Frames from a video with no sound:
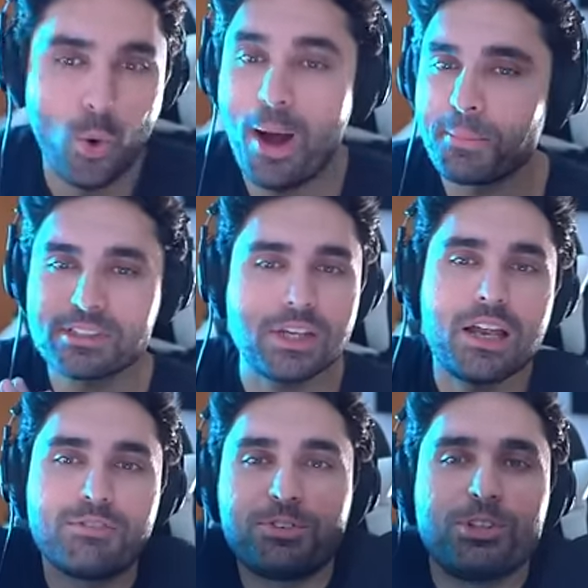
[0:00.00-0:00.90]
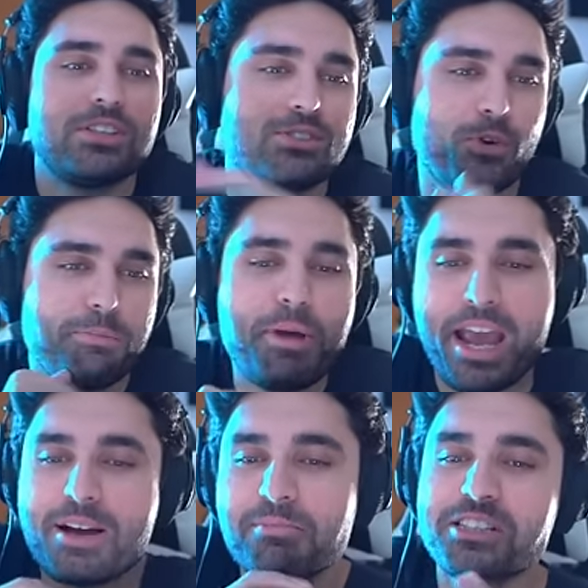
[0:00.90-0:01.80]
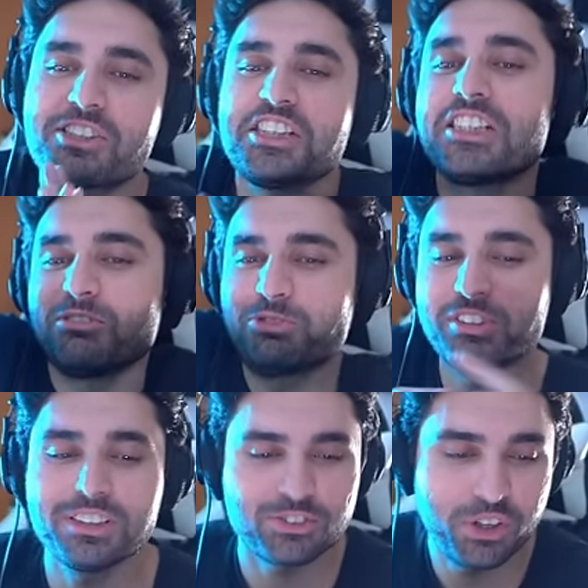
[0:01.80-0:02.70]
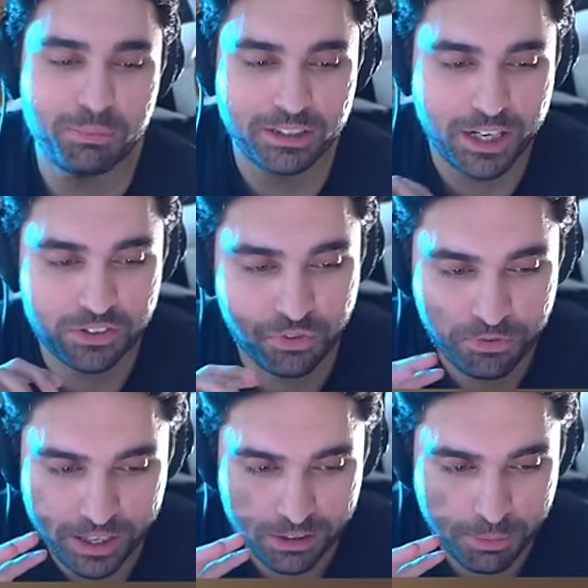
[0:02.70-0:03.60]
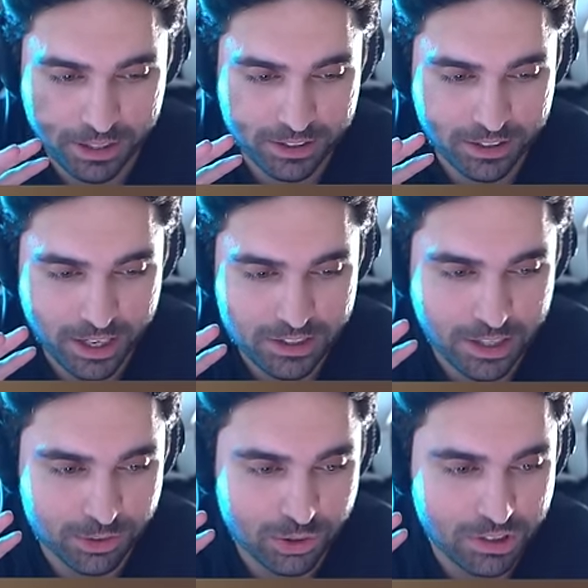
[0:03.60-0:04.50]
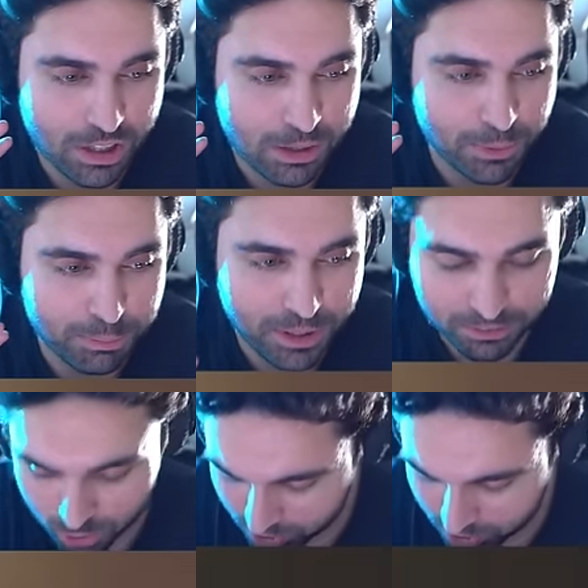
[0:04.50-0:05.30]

Oh, I'm excited for this one, man. I'm excited for this one, man. Guys, we finally about to get down to the emo blame